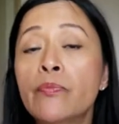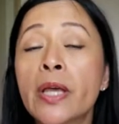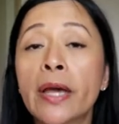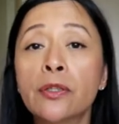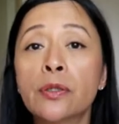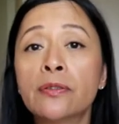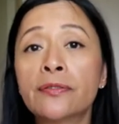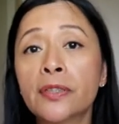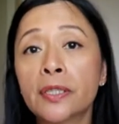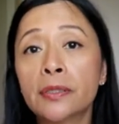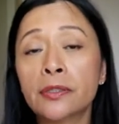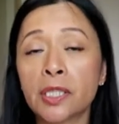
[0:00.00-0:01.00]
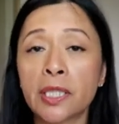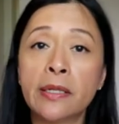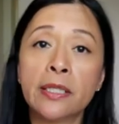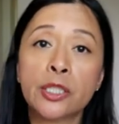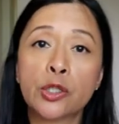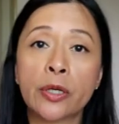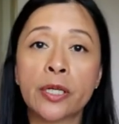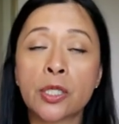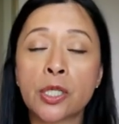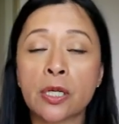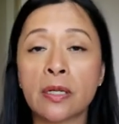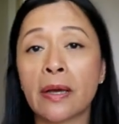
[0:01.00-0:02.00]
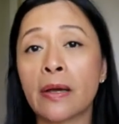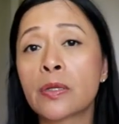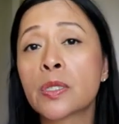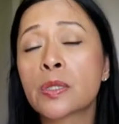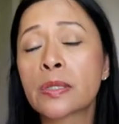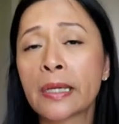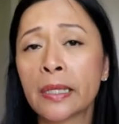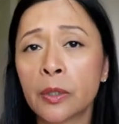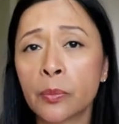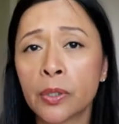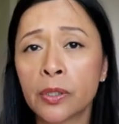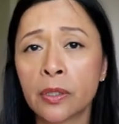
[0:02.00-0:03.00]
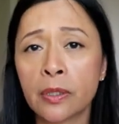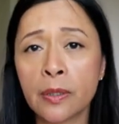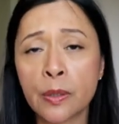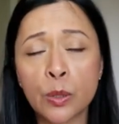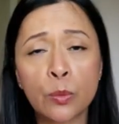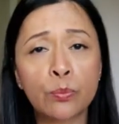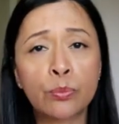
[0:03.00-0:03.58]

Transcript: and you'll feel dehydration as sleepiness,